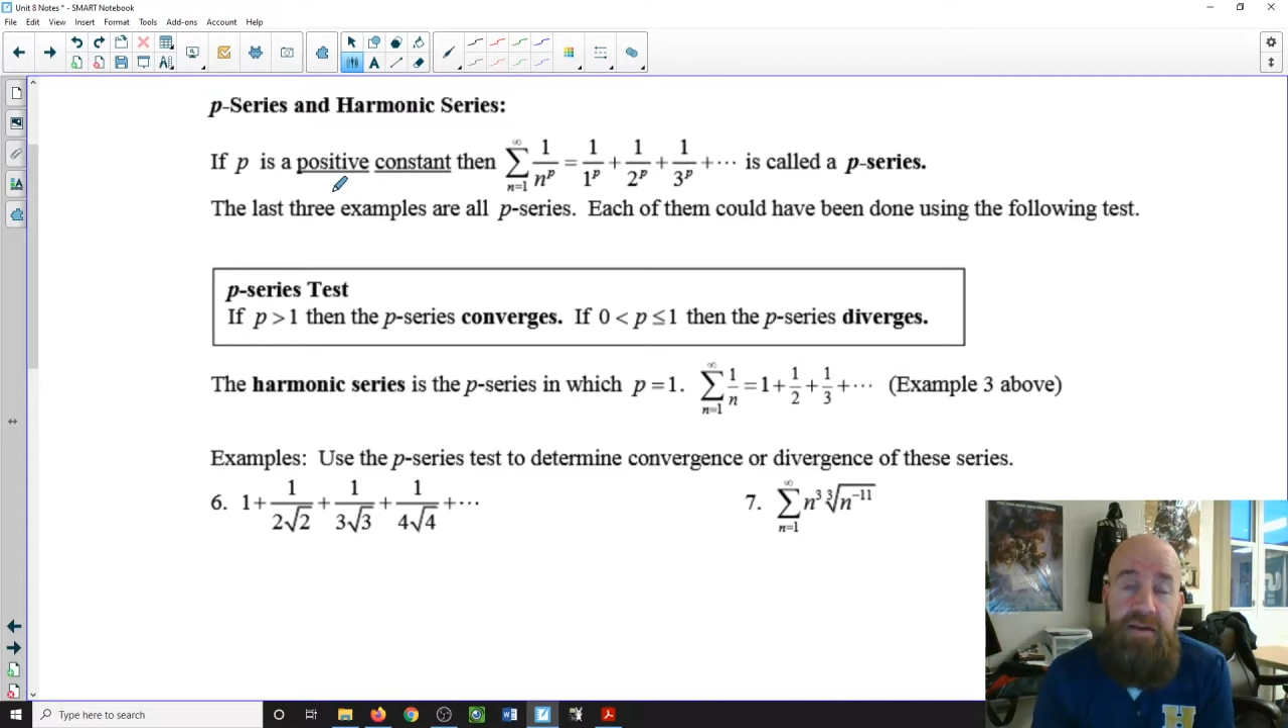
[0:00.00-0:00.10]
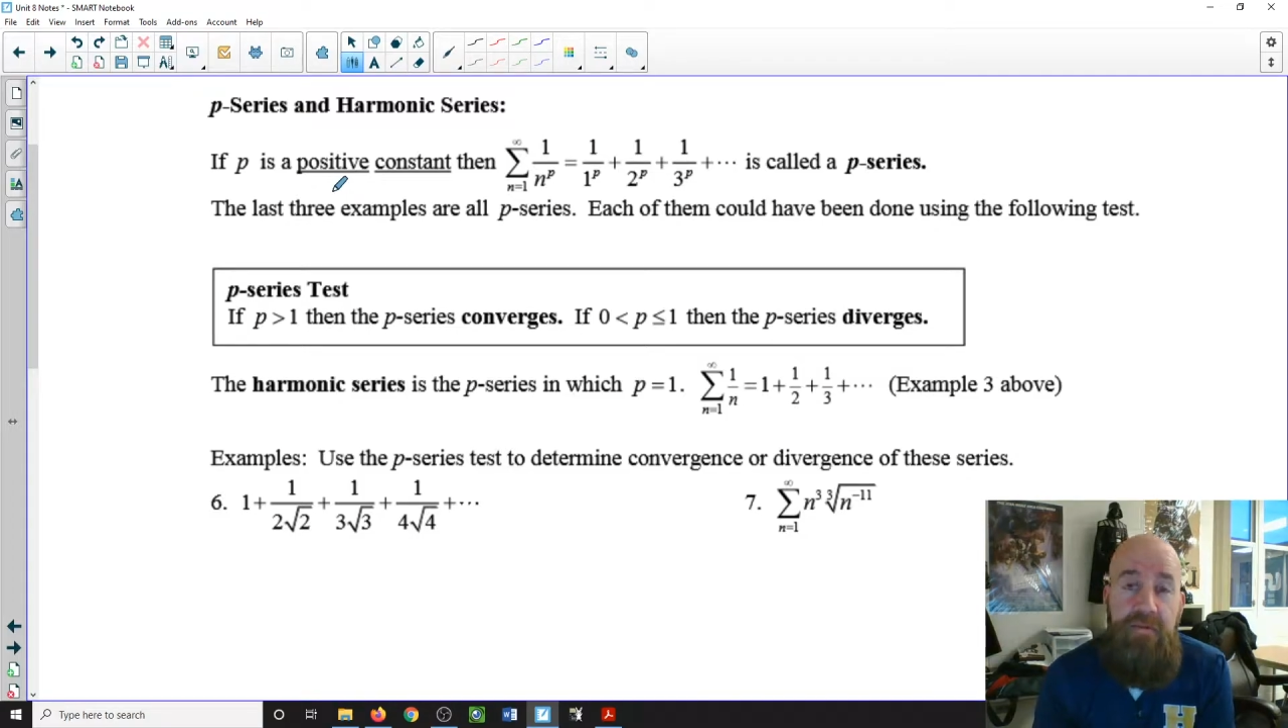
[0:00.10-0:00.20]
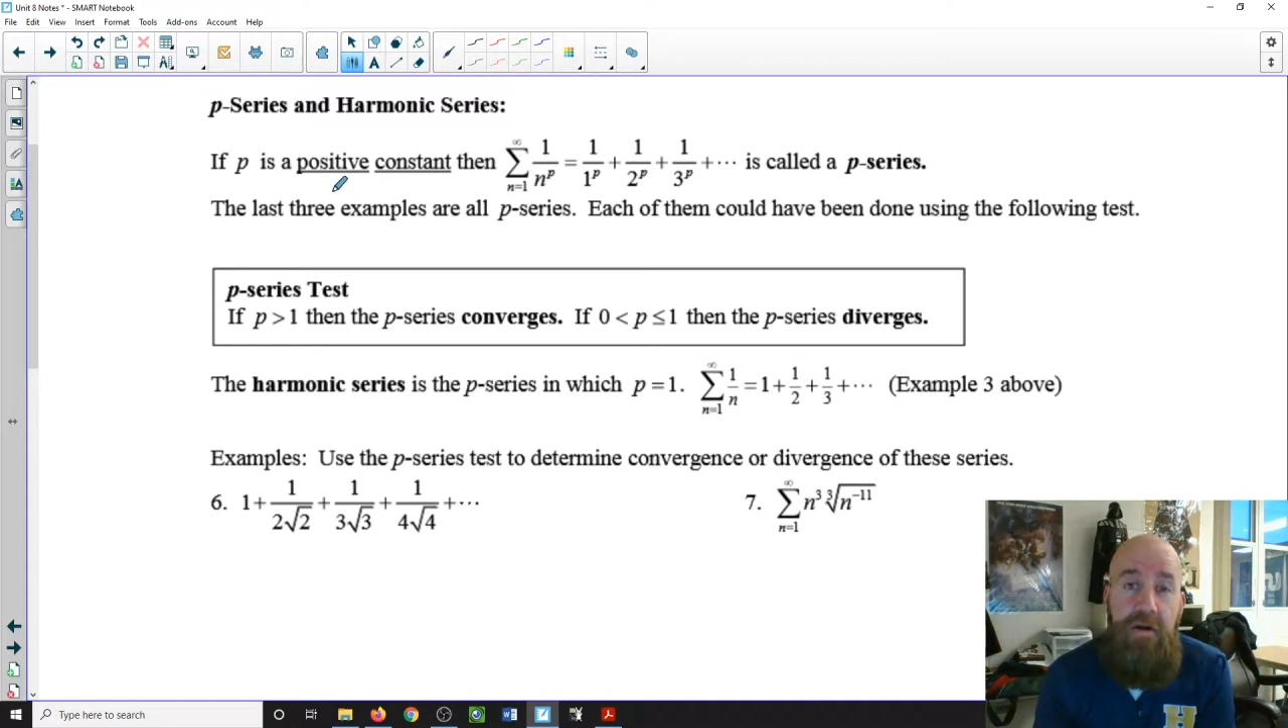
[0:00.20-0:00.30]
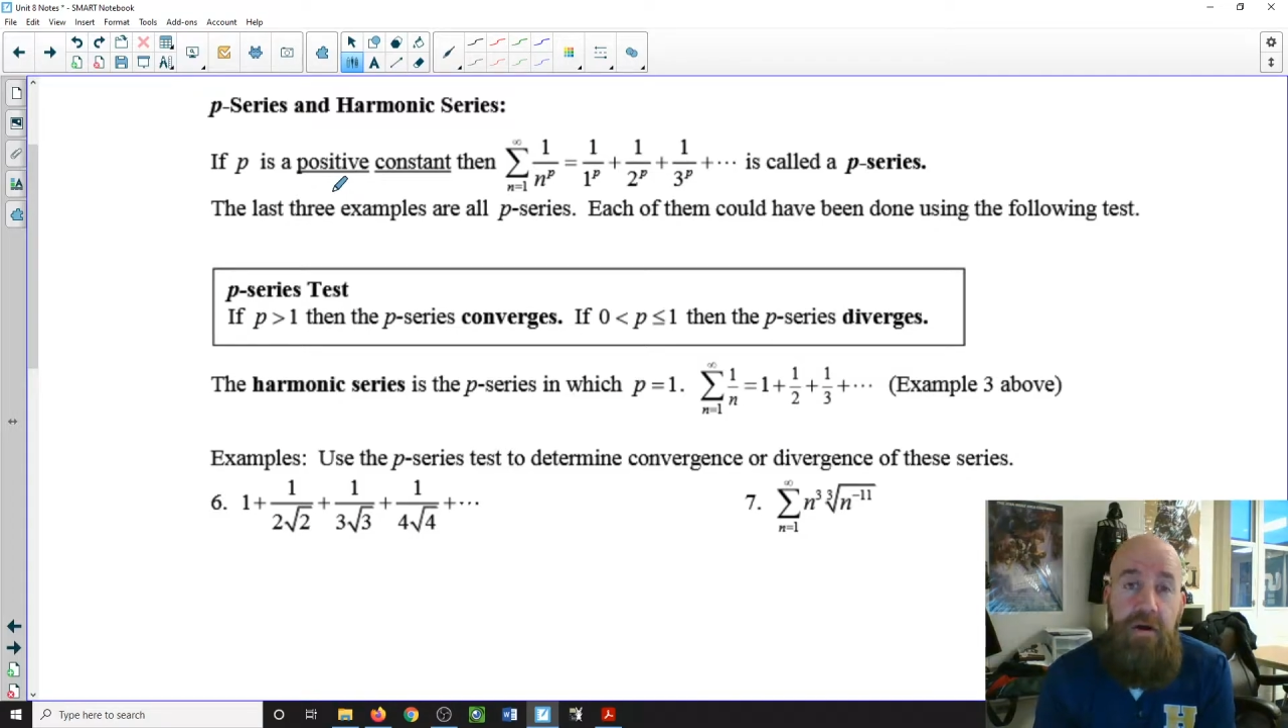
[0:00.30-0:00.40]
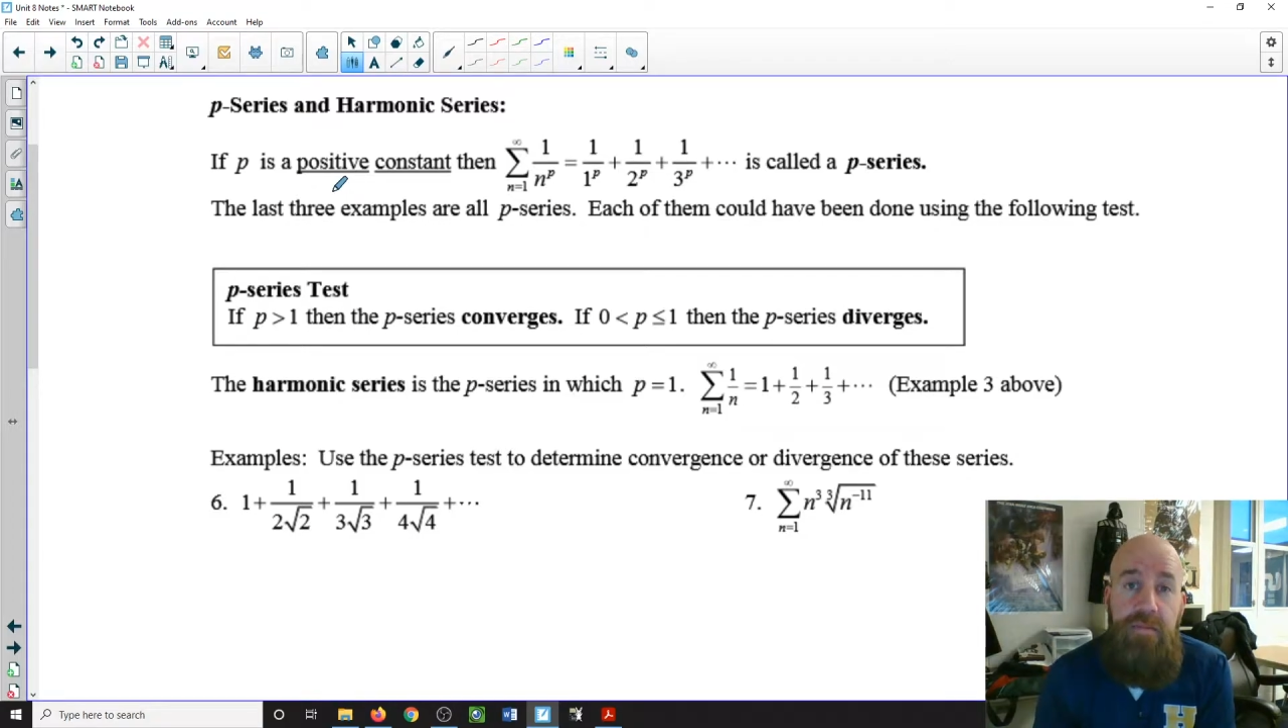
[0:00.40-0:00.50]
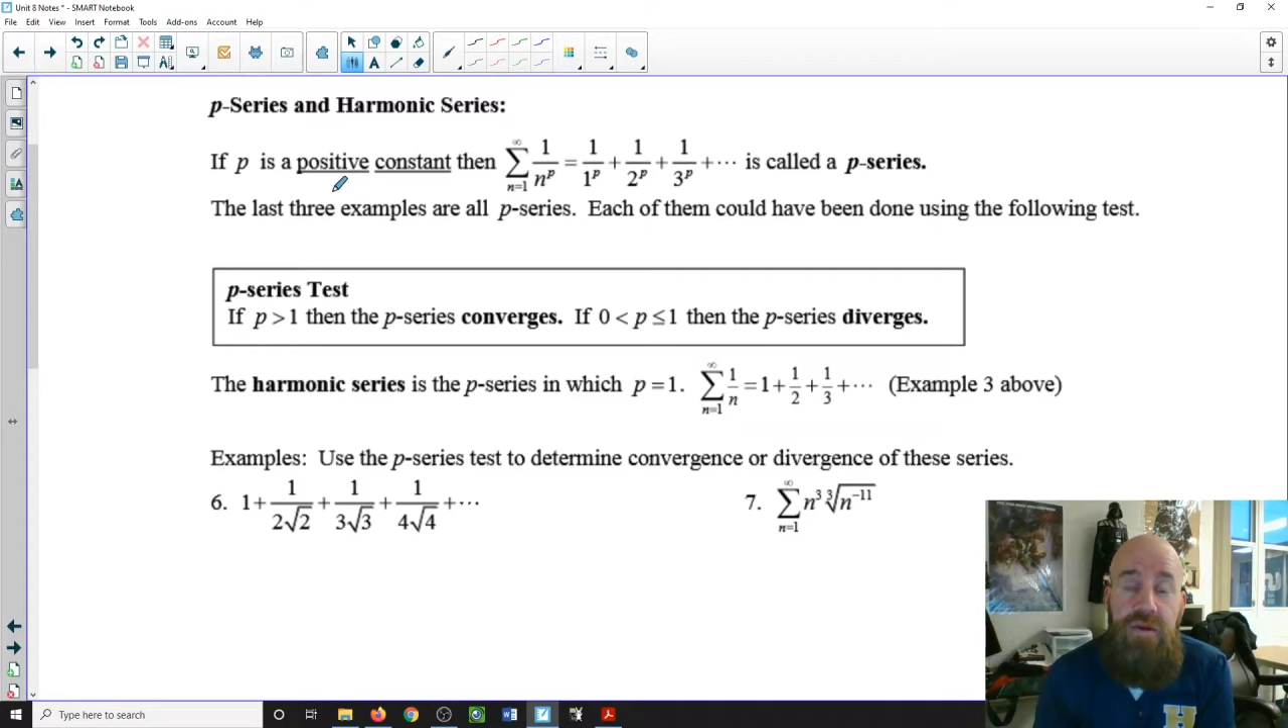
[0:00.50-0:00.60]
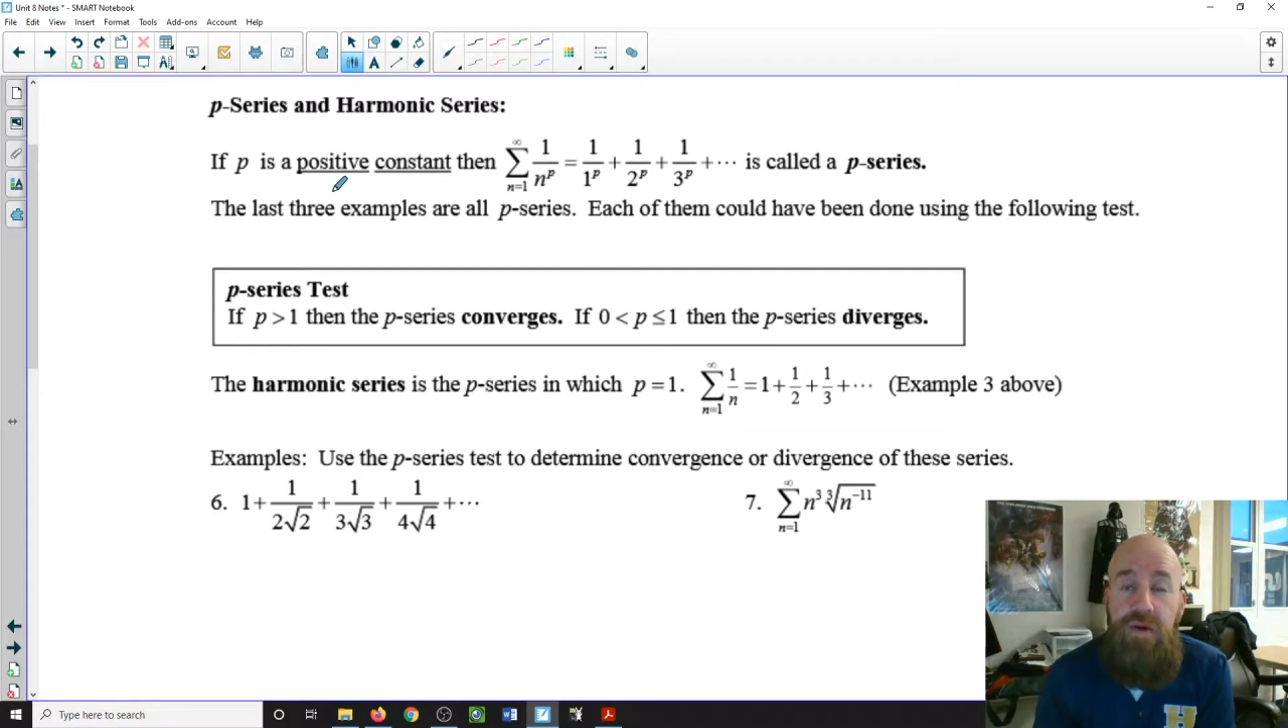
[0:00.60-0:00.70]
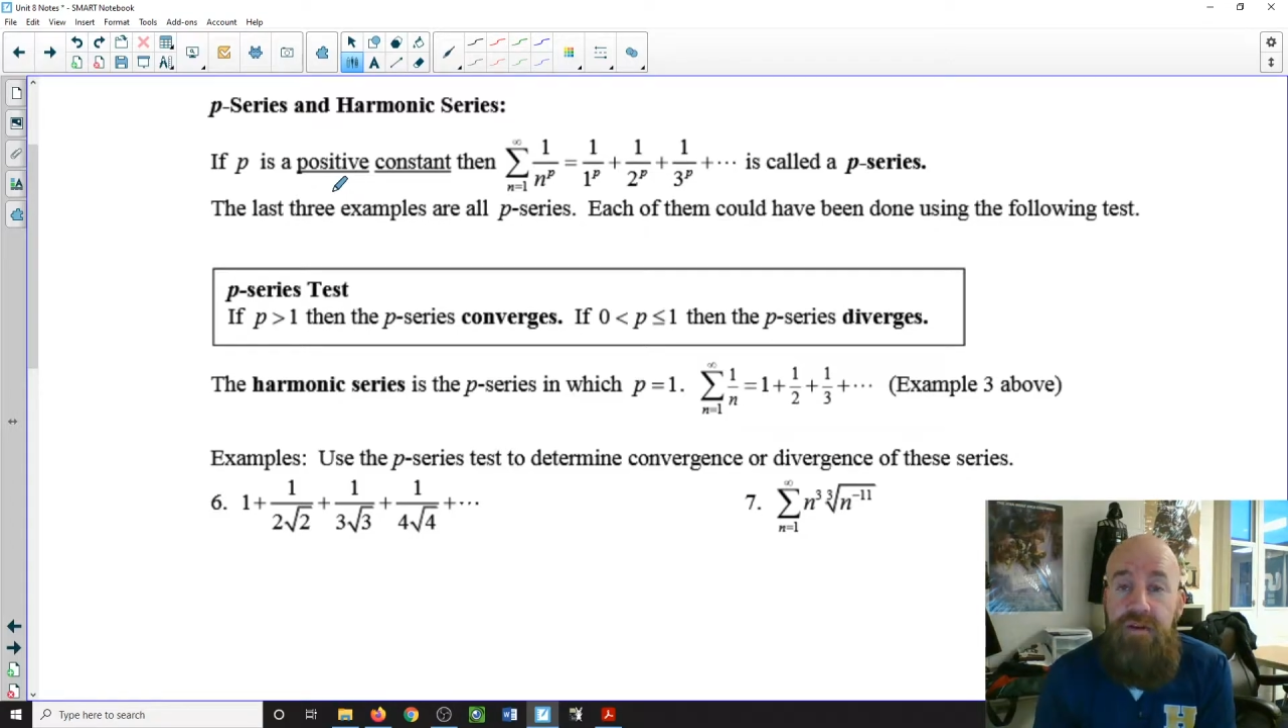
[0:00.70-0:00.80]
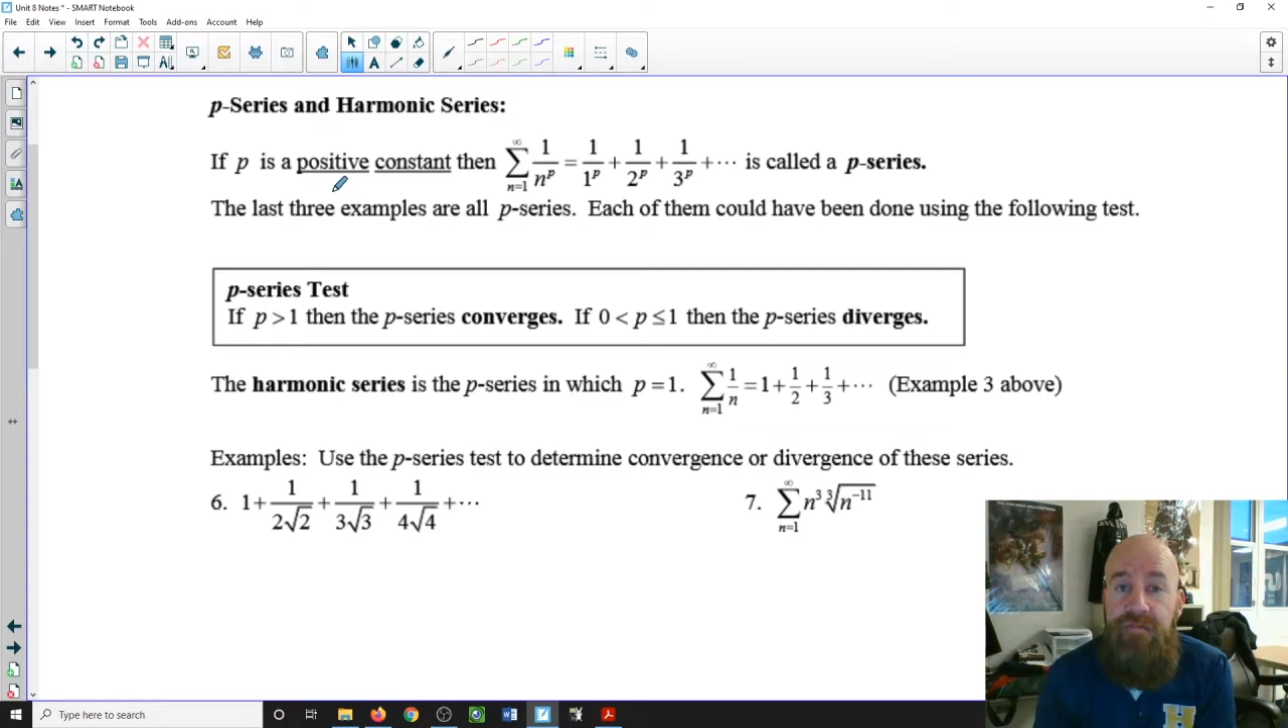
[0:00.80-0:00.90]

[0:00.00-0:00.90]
up between